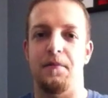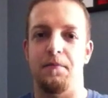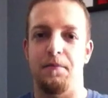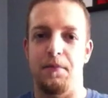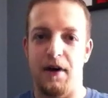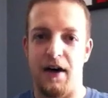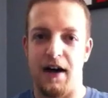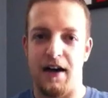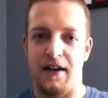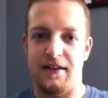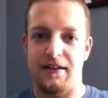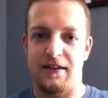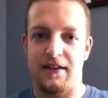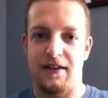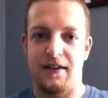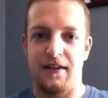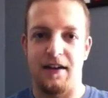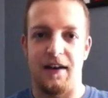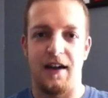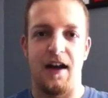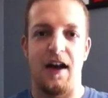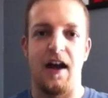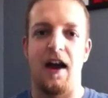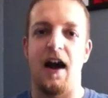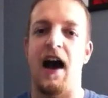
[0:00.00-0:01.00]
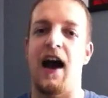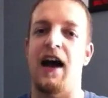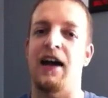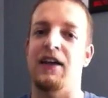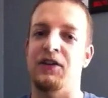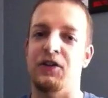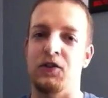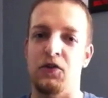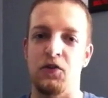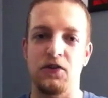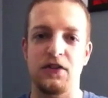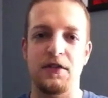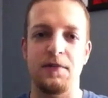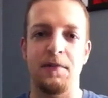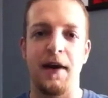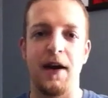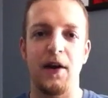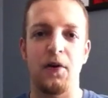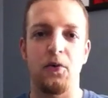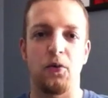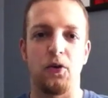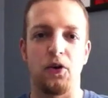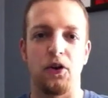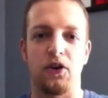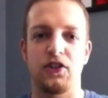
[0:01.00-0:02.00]
But I used
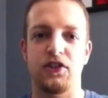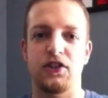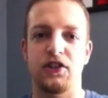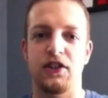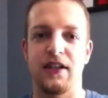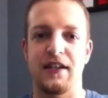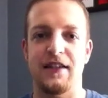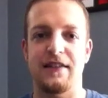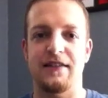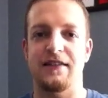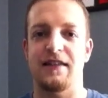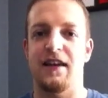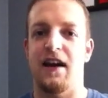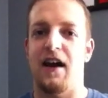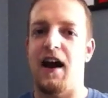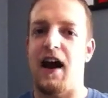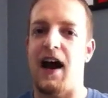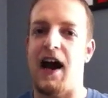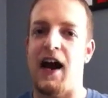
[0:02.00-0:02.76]
my worksheets.